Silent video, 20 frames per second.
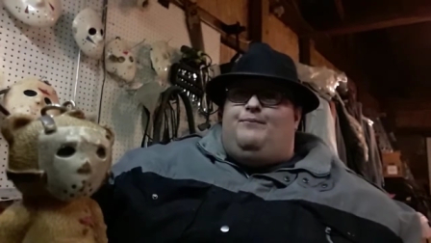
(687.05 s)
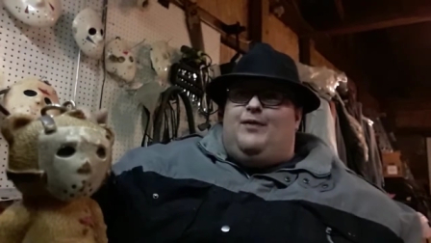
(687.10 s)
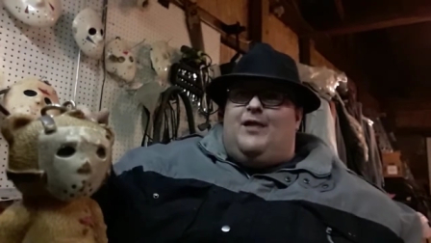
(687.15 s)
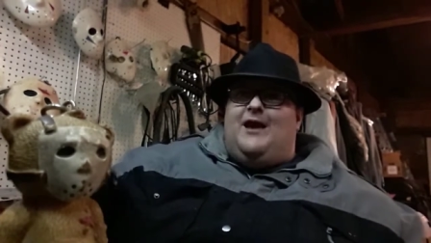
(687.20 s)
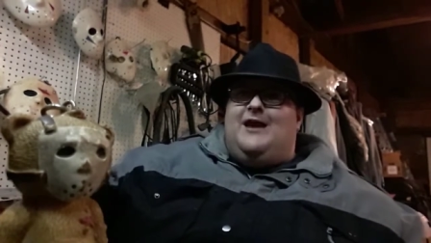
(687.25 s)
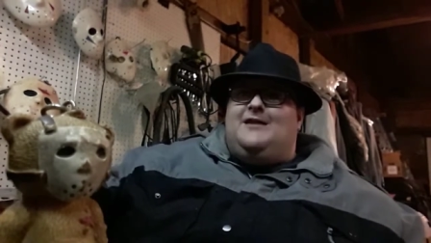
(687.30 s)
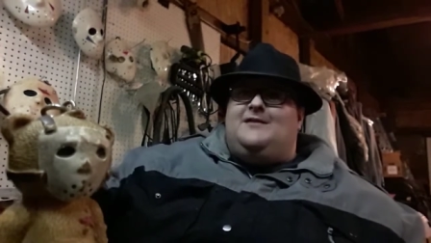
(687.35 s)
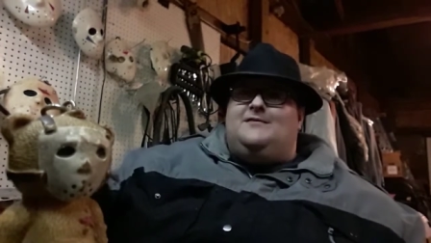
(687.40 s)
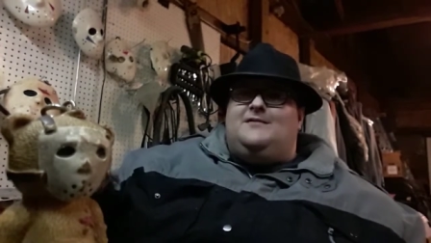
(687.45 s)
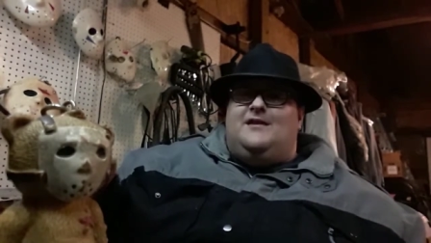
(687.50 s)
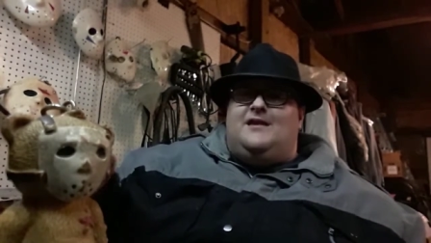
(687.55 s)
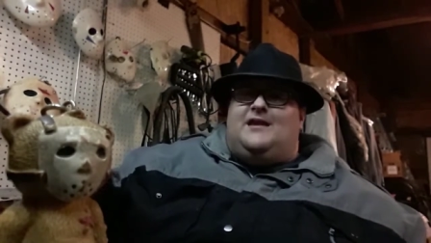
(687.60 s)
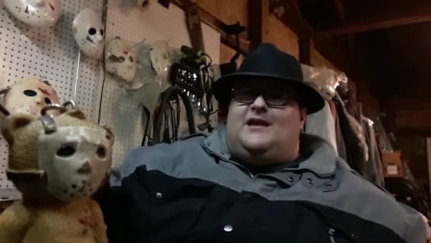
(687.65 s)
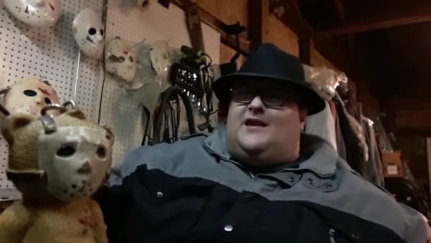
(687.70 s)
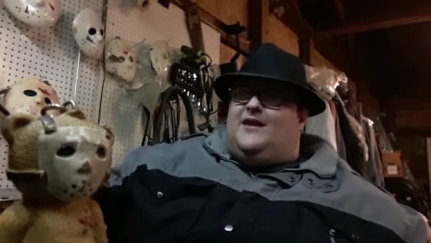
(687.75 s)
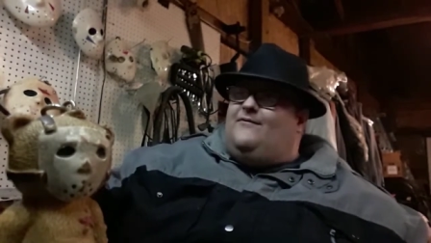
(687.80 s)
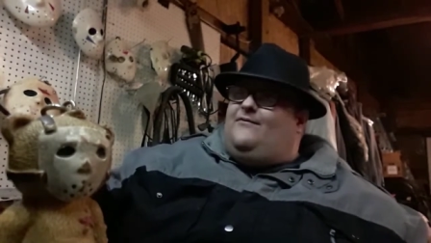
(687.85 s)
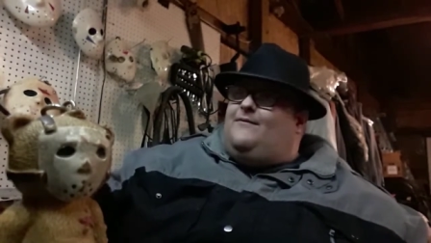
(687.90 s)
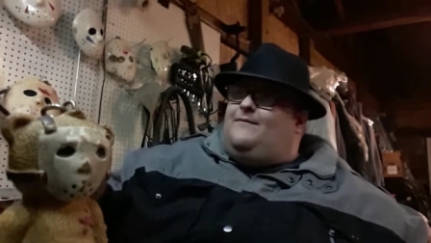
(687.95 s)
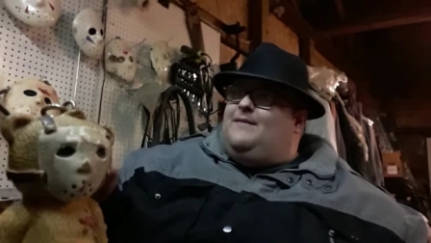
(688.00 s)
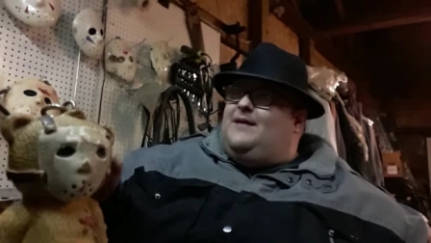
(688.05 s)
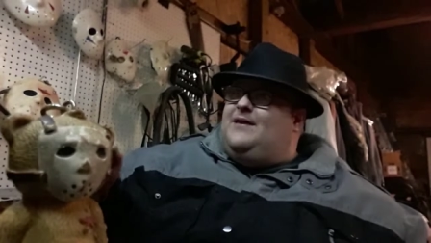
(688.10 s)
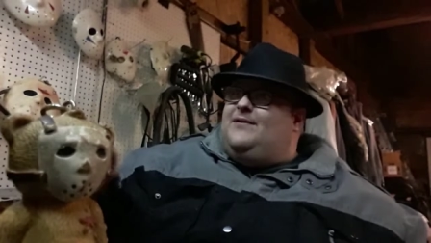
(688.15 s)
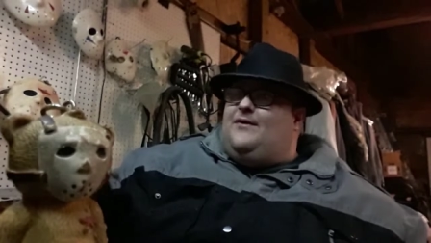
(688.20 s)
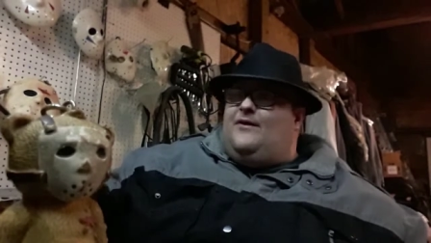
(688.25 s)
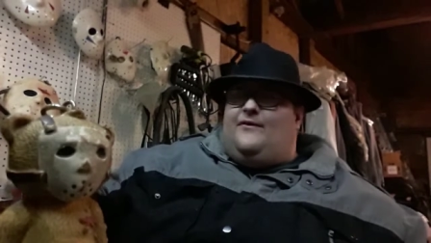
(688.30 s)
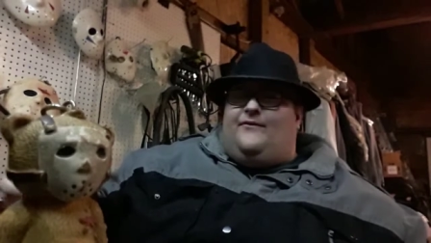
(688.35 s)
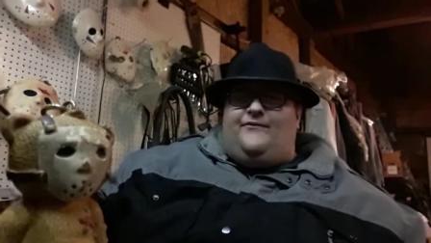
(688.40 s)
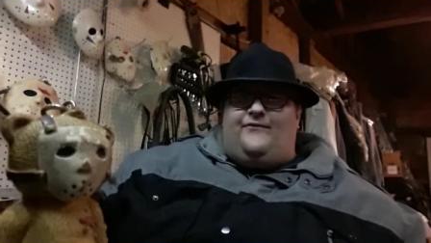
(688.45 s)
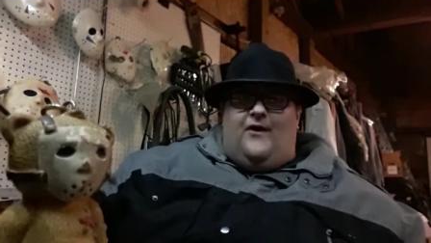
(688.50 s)
blatantly given me
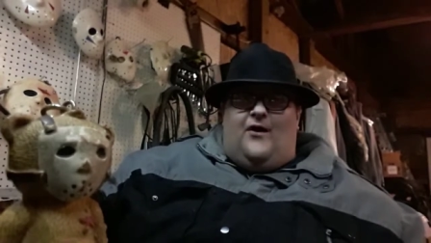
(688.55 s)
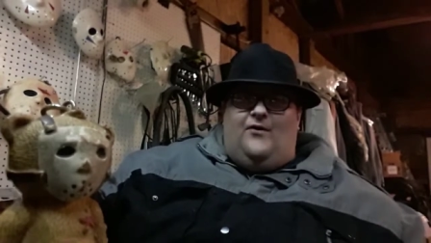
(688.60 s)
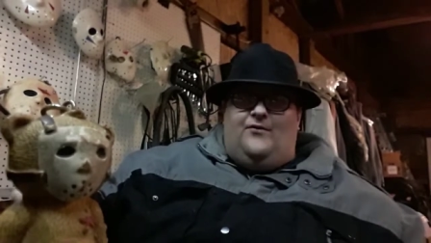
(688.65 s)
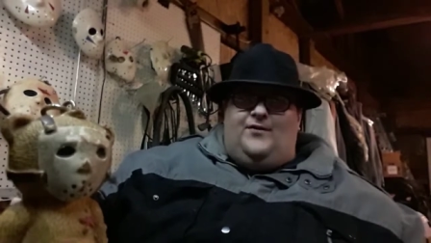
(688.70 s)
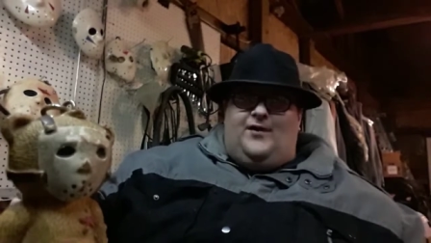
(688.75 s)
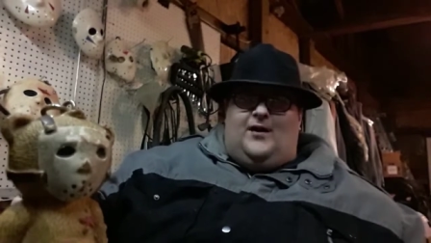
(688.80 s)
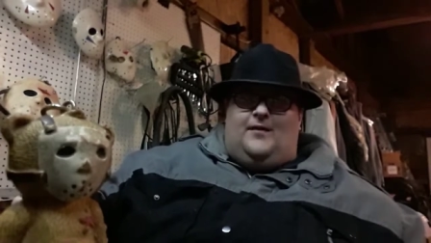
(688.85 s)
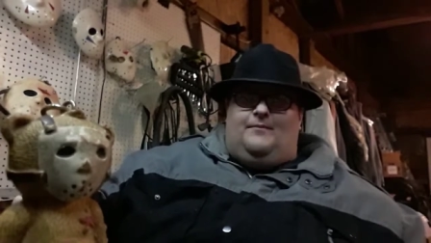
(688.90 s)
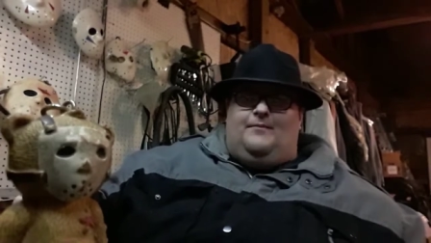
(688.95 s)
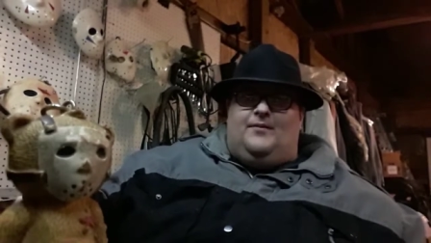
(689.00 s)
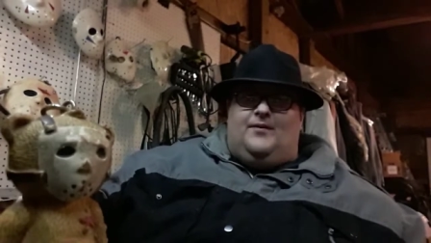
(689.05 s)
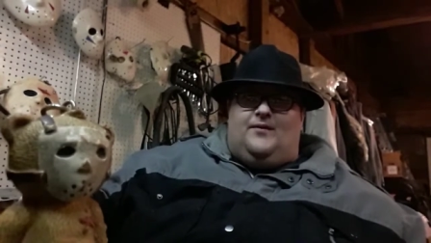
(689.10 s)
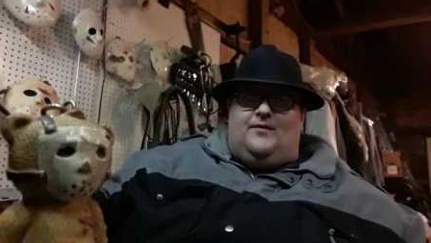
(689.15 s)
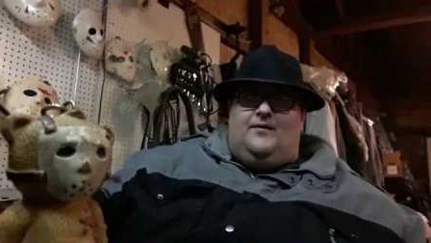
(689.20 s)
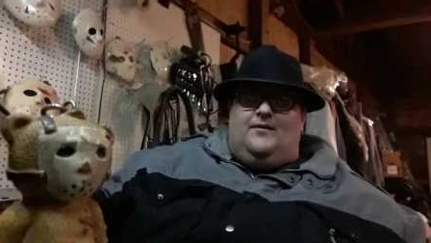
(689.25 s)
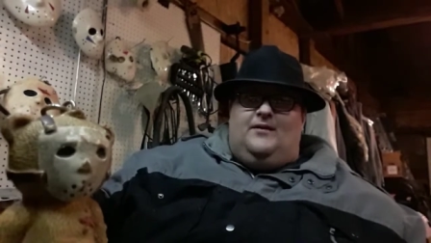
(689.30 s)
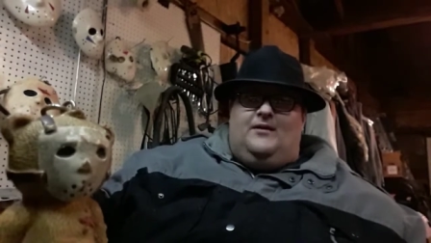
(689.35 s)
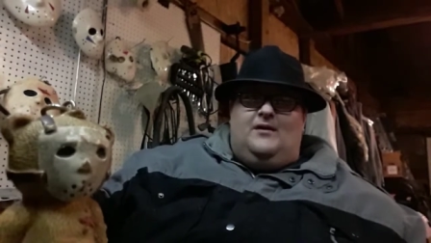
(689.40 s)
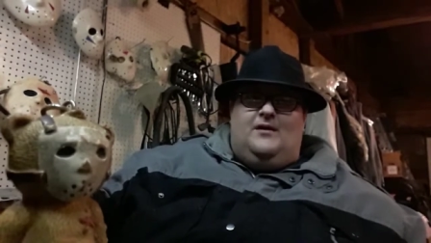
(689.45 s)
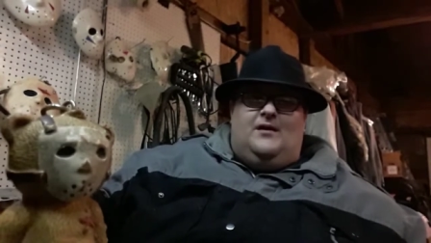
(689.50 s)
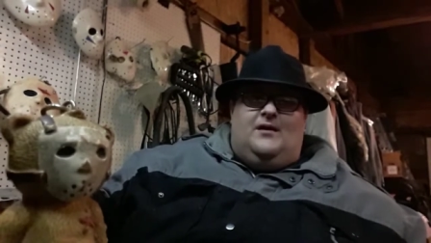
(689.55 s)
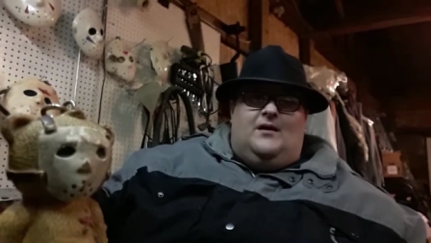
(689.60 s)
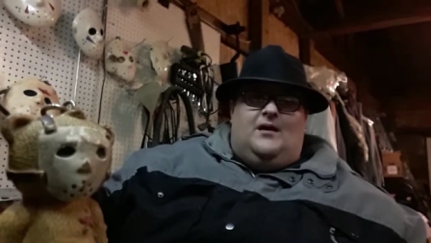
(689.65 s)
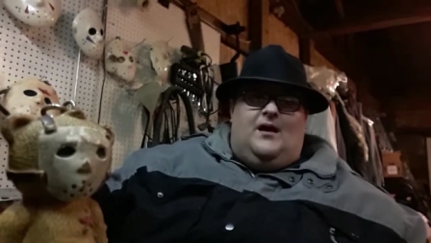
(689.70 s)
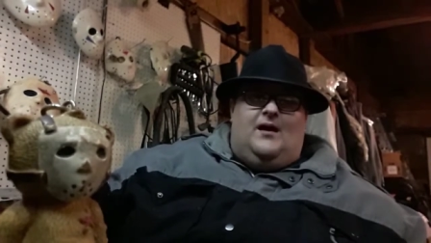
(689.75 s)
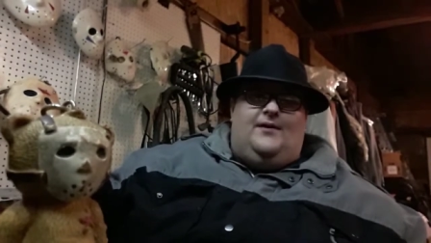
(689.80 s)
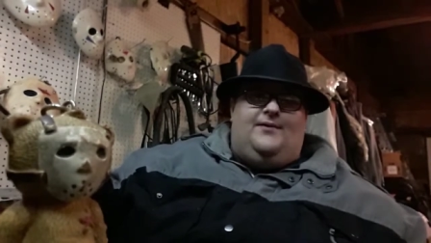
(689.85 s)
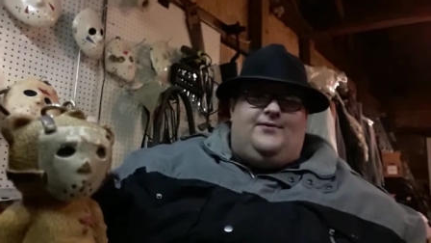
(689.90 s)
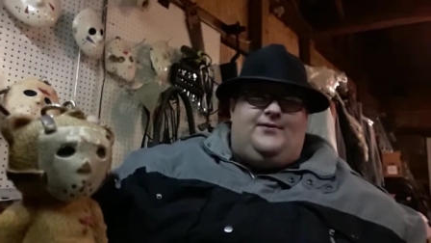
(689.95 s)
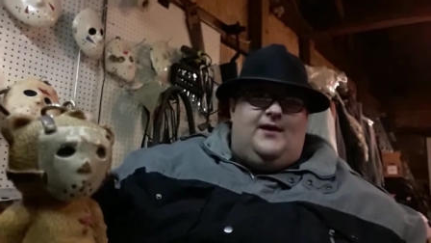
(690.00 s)
their phone number
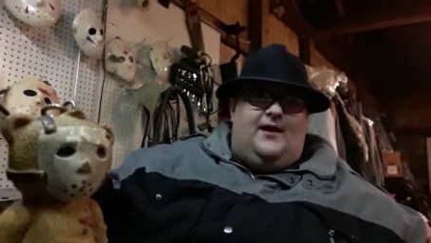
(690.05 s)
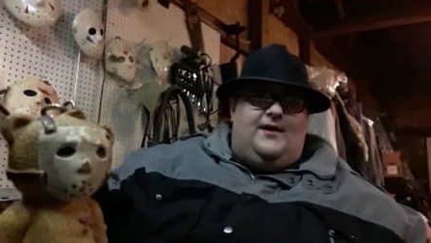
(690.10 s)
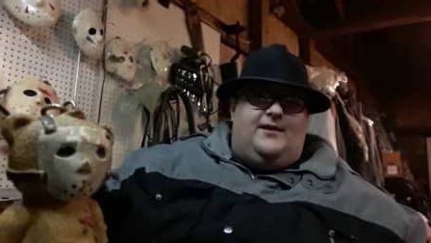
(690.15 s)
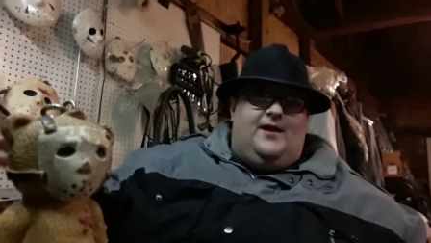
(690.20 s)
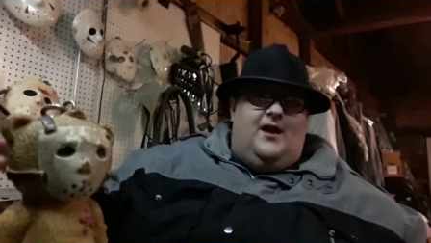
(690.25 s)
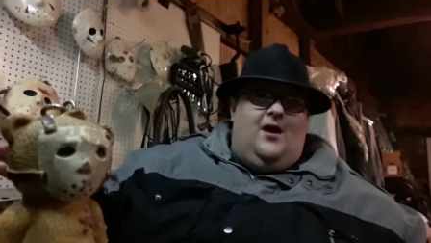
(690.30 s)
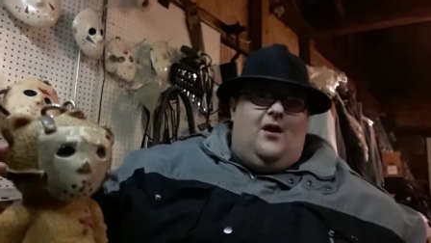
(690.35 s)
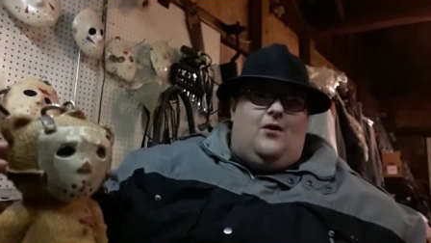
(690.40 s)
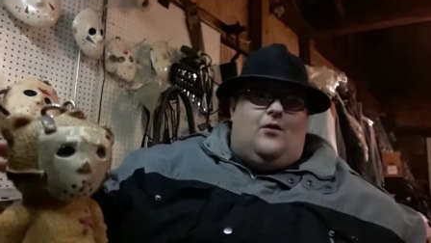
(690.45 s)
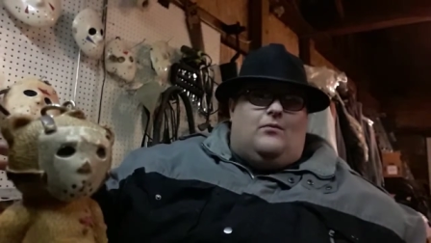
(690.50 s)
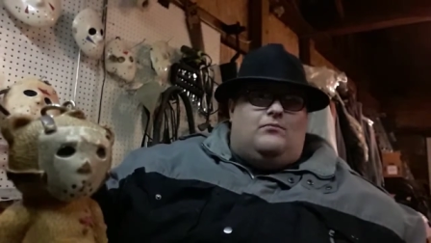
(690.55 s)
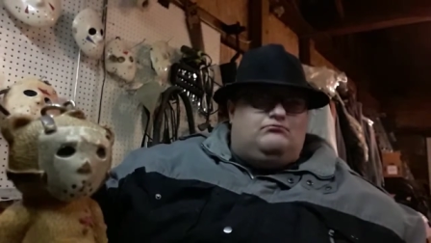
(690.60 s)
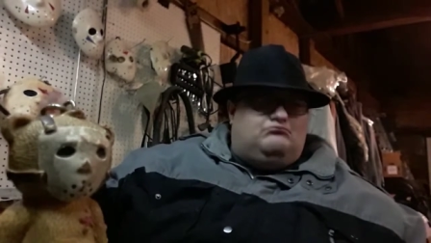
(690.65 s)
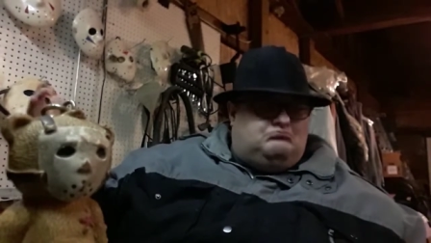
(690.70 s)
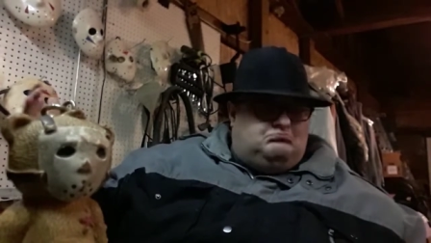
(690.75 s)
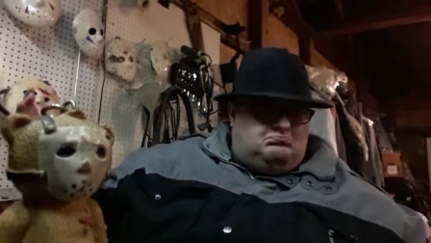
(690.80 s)
and I said, "Yo,